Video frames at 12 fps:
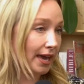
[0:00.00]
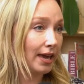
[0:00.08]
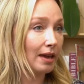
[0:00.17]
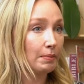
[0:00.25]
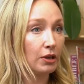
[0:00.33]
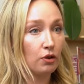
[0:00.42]

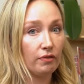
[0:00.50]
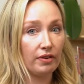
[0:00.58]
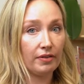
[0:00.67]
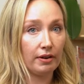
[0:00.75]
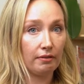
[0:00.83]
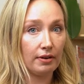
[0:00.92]
I mean, you've
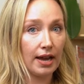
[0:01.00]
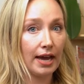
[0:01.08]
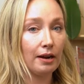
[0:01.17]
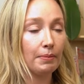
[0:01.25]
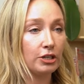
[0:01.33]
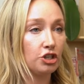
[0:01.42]
even
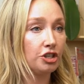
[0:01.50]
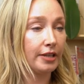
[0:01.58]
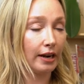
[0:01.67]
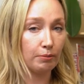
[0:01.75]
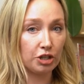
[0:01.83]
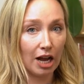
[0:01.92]
had a bunch
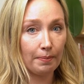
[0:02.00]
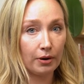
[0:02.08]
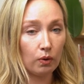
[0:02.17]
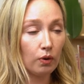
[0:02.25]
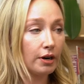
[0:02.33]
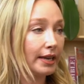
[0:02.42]
set up
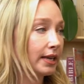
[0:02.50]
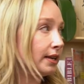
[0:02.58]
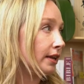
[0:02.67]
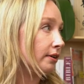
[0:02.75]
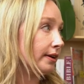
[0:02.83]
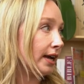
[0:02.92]
shop in
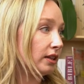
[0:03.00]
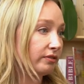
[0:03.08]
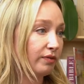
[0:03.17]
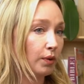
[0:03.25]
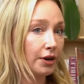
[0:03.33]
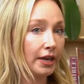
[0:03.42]
Oregon, here in
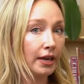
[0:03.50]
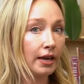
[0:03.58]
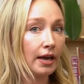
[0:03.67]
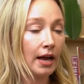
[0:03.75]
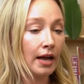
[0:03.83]
California.